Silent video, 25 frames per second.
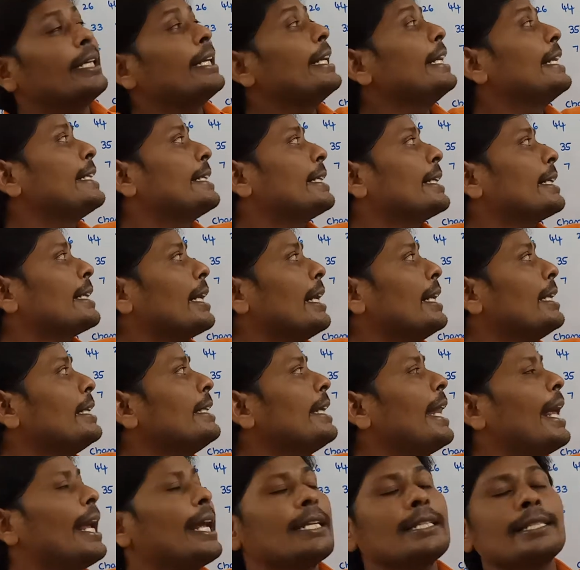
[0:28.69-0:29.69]
It
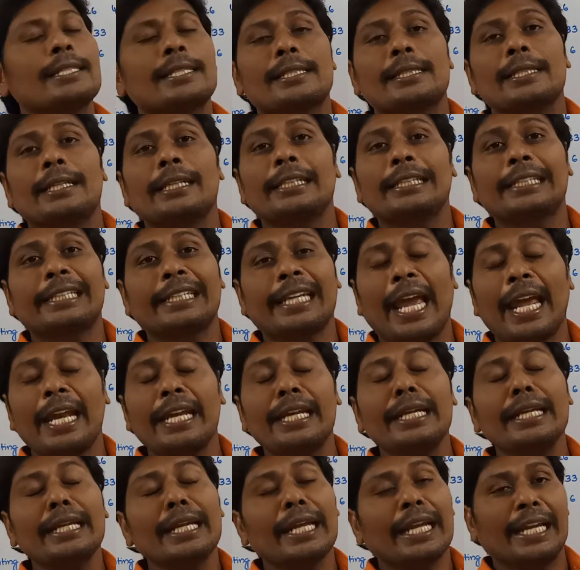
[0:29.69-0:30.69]
contains
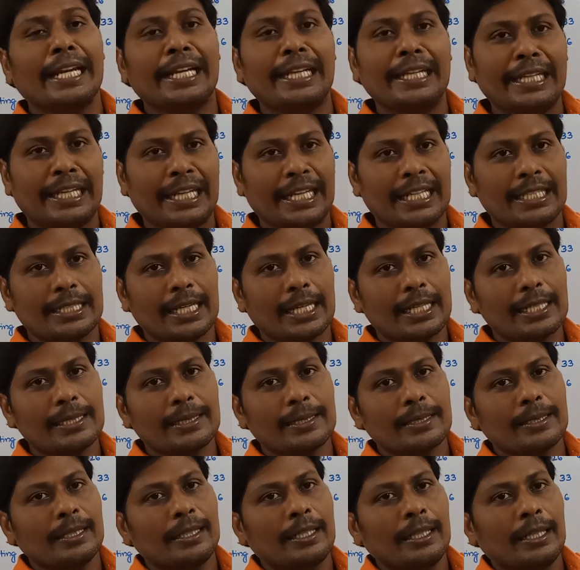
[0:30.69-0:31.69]
10
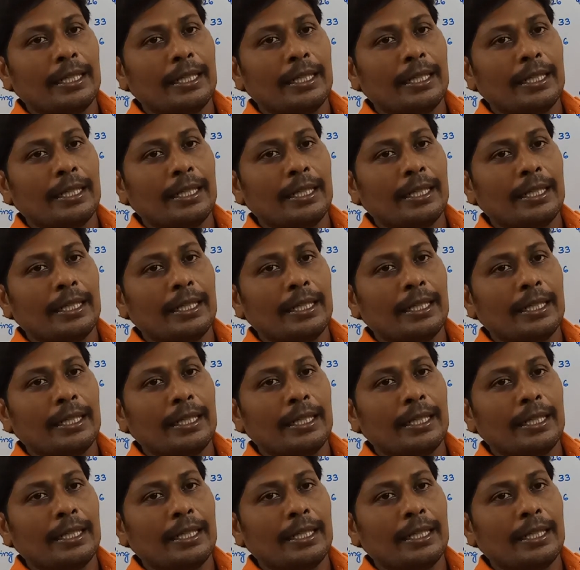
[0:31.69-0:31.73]
integers.